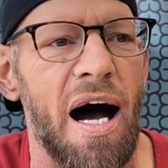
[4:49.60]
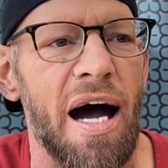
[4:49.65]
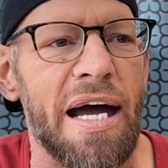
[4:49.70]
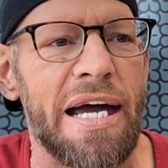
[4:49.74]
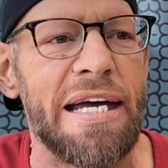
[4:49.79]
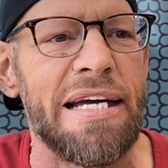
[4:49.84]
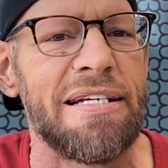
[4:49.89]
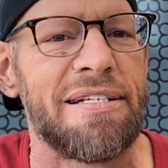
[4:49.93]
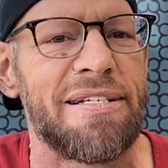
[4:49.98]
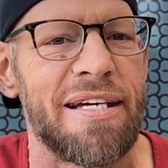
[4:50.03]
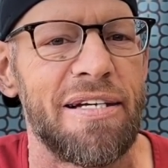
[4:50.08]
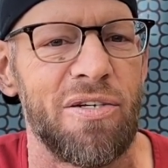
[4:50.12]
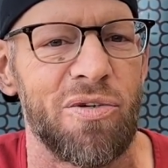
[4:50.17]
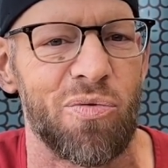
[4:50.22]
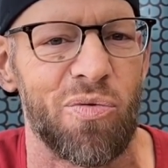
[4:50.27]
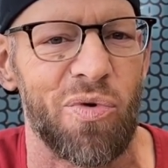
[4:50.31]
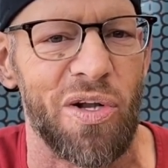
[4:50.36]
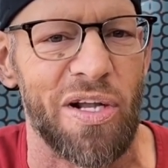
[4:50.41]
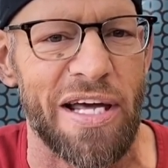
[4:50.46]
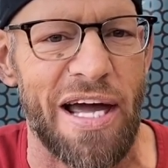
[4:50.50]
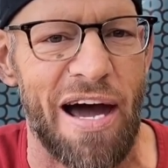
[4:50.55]
He didn't
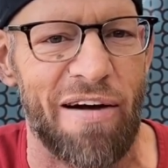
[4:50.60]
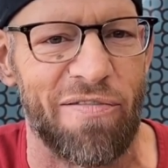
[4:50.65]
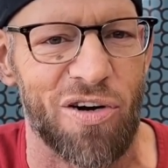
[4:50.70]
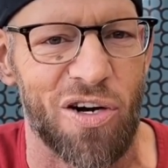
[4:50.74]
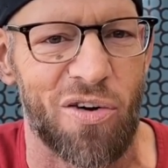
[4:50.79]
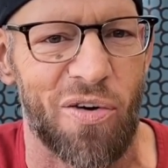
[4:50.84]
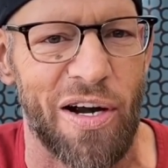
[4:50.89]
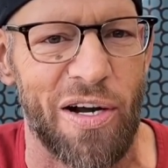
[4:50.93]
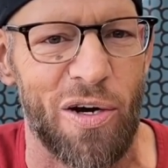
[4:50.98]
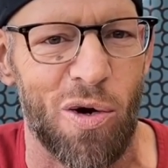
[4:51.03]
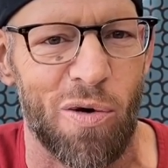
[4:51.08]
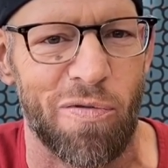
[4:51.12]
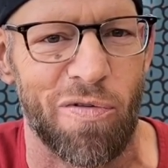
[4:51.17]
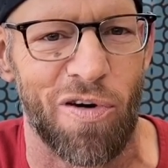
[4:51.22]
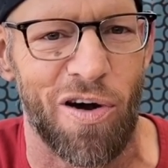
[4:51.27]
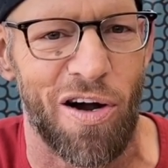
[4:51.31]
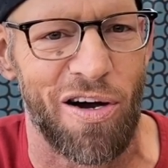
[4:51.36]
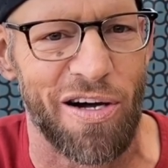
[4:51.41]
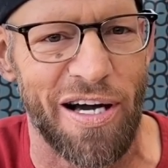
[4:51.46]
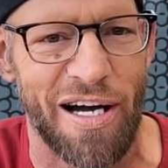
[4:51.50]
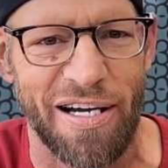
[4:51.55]
really have a great
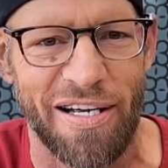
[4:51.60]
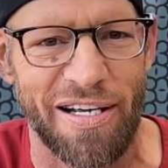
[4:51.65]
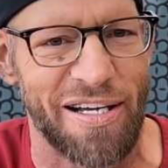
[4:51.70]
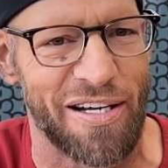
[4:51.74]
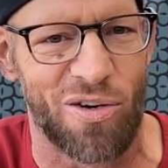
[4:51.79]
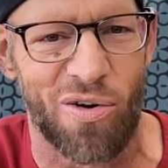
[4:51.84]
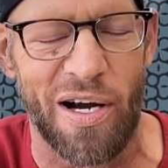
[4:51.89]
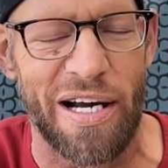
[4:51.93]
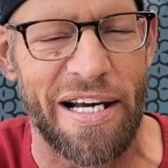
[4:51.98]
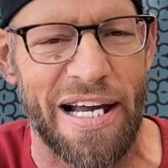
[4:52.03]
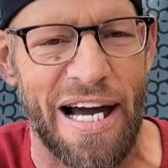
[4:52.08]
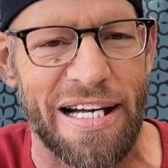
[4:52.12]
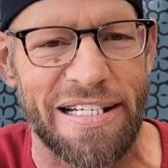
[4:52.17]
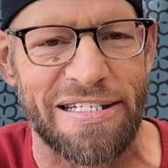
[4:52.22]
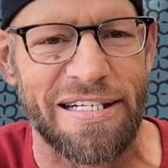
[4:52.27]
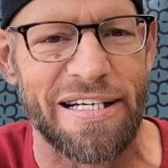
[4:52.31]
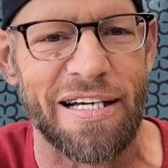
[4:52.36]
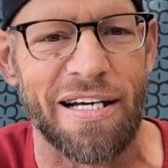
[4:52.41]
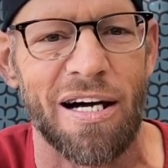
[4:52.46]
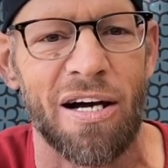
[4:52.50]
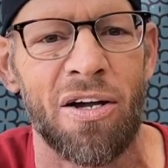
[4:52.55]
great
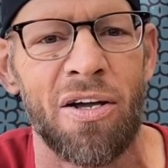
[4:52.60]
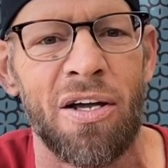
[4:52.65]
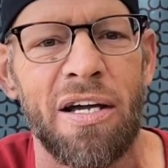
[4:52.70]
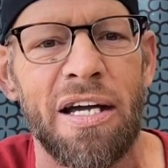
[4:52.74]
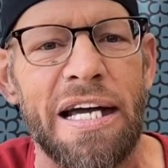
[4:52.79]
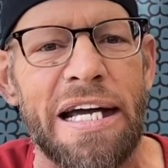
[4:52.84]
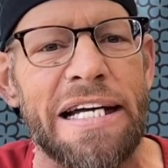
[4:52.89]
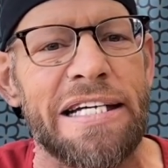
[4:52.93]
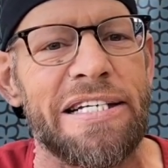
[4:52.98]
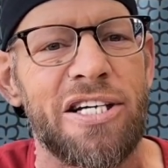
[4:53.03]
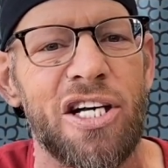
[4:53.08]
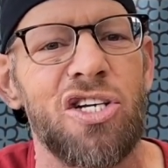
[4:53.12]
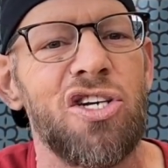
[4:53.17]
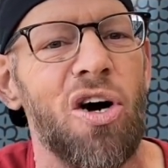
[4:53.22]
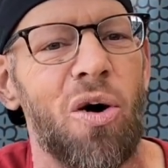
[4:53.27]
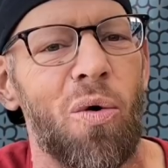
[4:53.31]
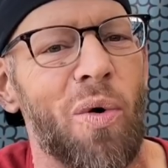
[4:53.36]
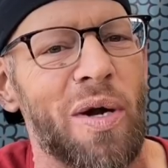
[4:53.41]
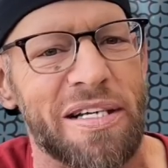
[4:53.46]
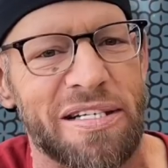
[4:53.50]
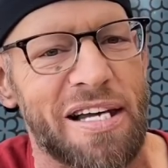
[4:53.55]
idea. He did know
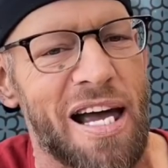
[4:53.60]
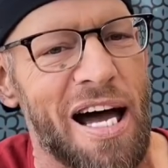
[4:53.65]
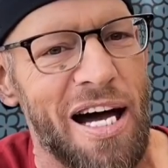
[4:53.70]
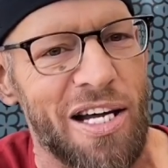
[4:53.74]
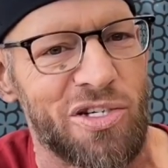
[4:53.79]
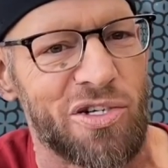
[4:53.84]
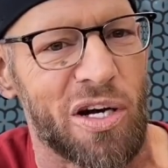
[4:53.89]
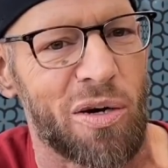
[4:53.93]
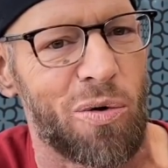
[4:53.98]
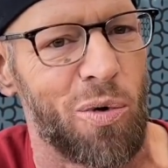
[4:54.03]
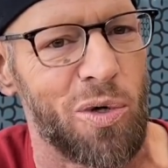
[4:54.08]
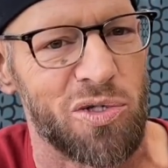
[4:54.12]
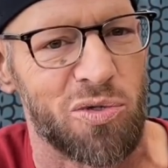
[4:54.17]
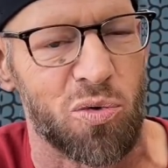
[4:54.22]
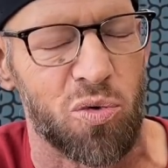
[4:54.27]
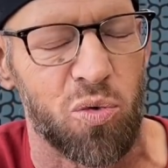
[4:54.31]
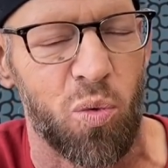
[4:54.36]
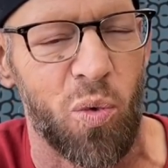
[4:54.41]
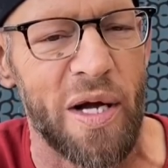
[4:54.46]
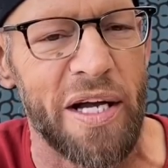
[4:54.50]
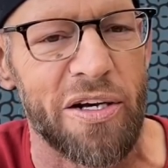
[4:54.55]
what his contract was
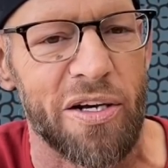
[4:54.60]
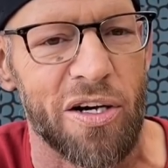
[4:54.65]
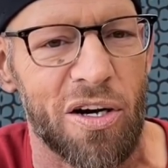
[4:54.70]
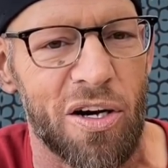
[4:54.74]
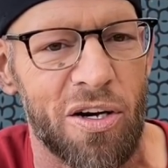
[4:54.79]
with Weider.